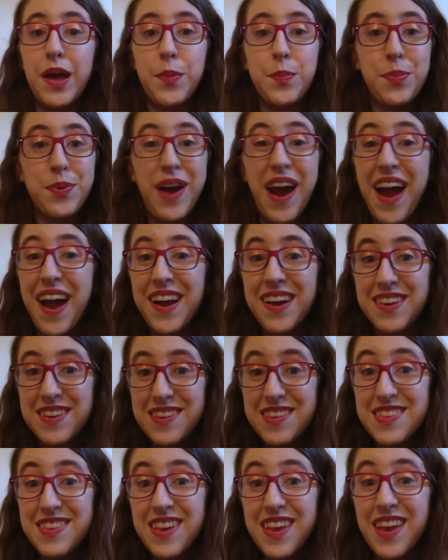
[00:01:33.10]

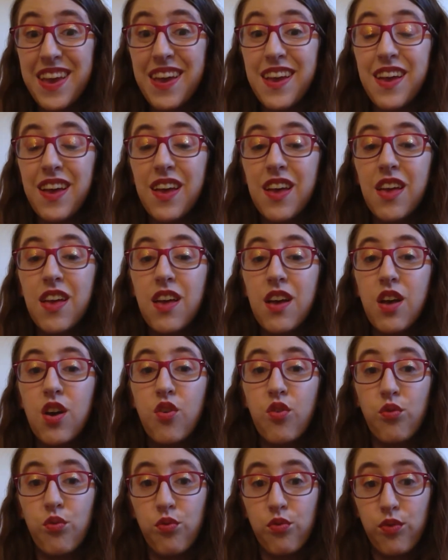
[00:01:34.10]
Practicing
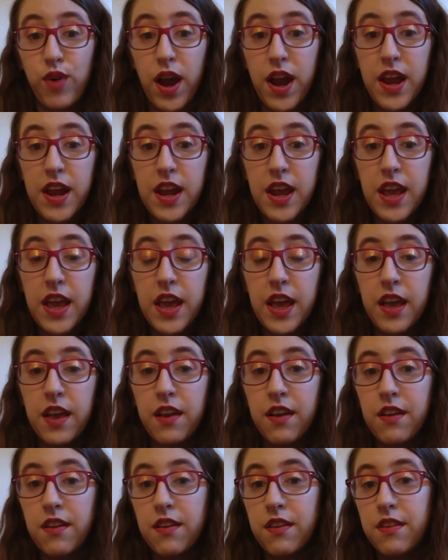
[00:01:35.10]
writing
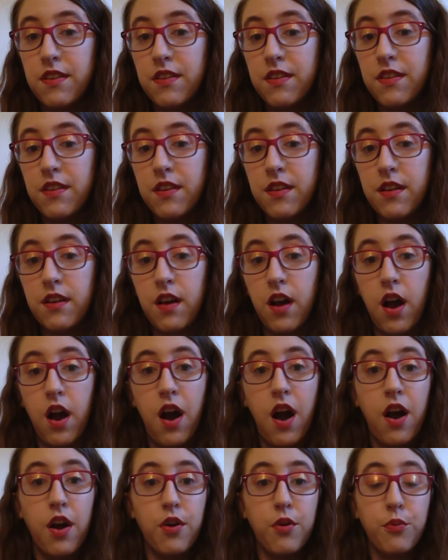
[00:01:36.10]

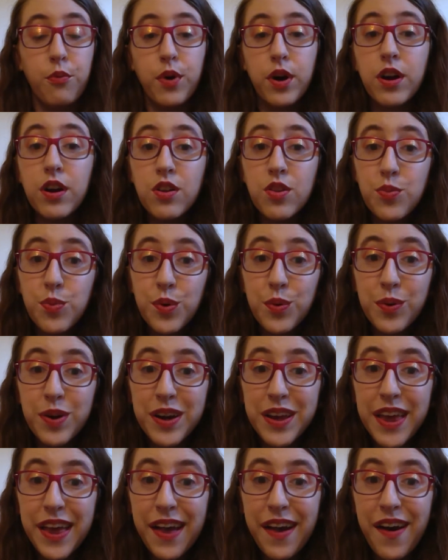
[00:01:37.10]
our words we're
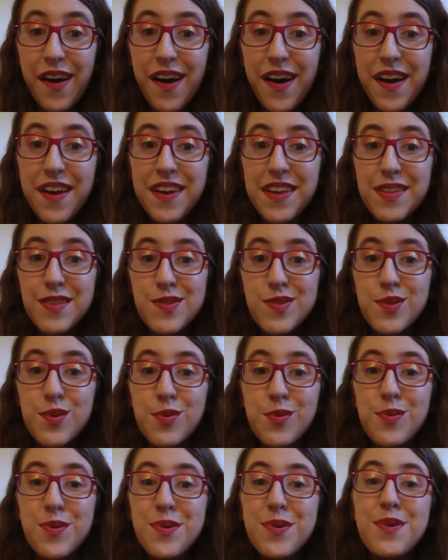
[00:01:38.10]
working on in
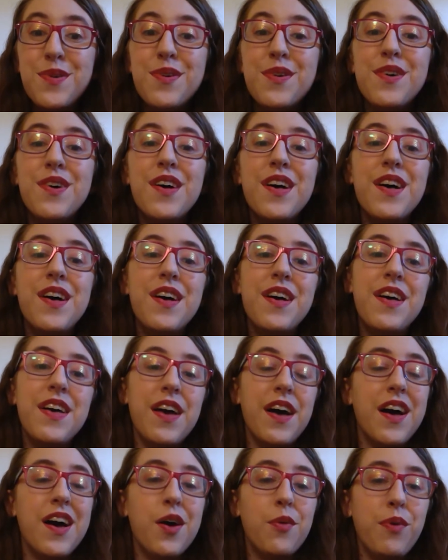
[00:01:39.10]
school,
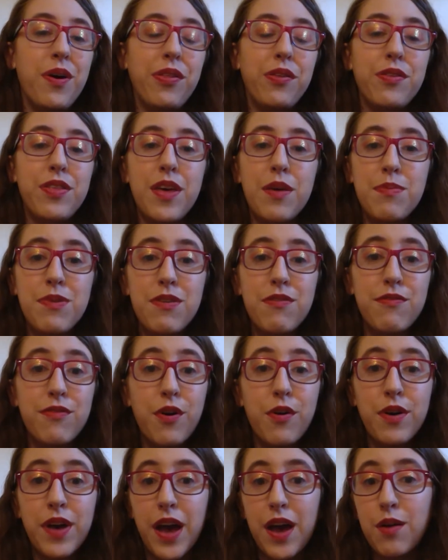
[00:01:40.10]
whether they be
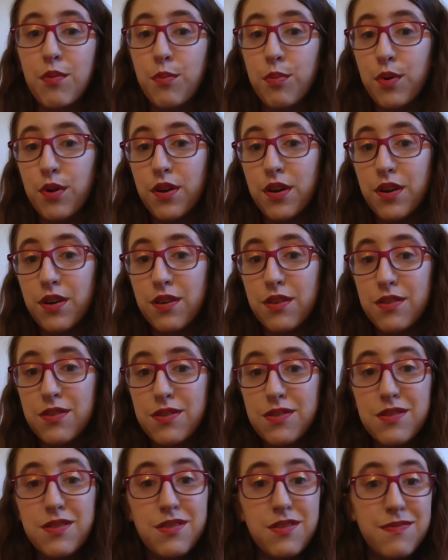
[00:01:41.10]
vocab
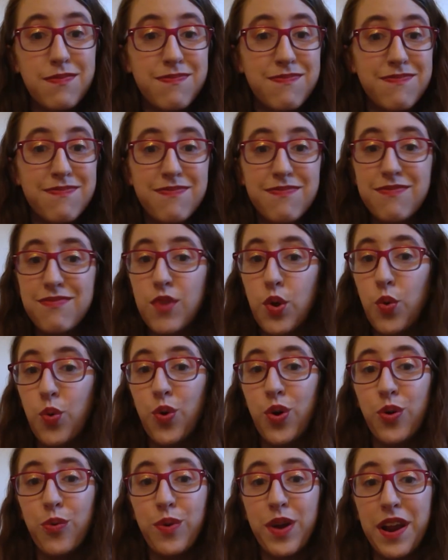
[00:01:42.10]
words
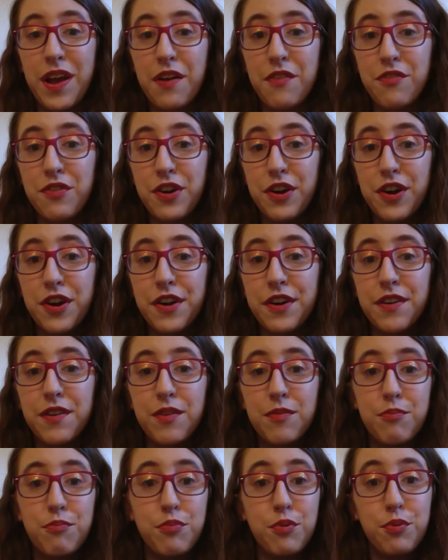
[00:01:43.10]
or whatever
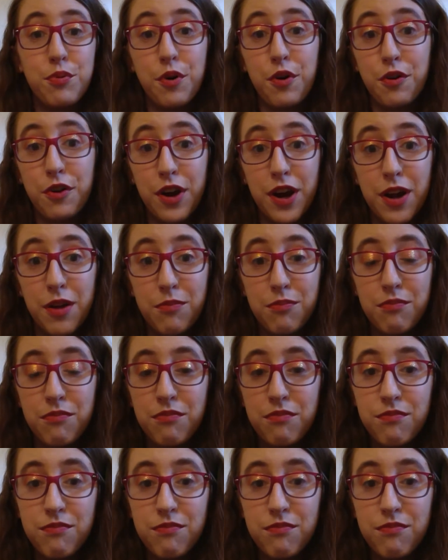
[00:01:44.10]
program